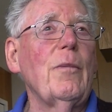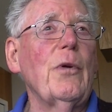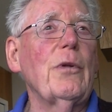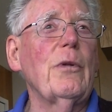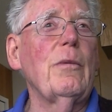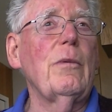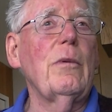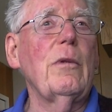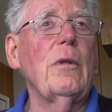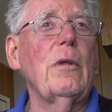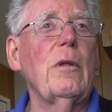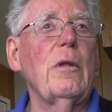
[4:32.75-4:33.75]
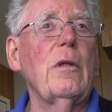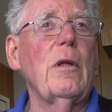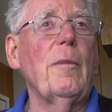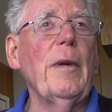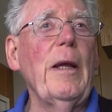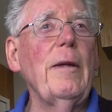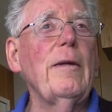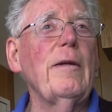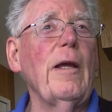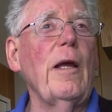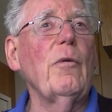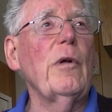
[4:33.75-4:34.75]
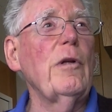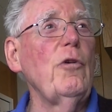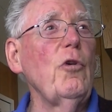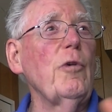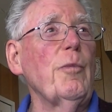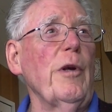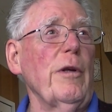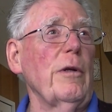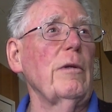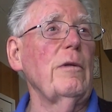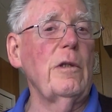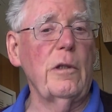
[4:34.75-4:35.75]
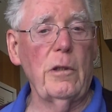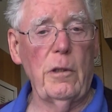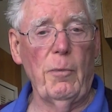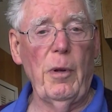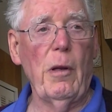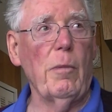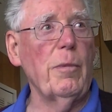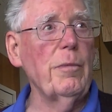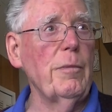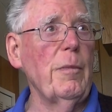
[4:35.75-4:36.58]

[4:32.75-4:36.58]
but the mainstay was newsprint, just the pulp,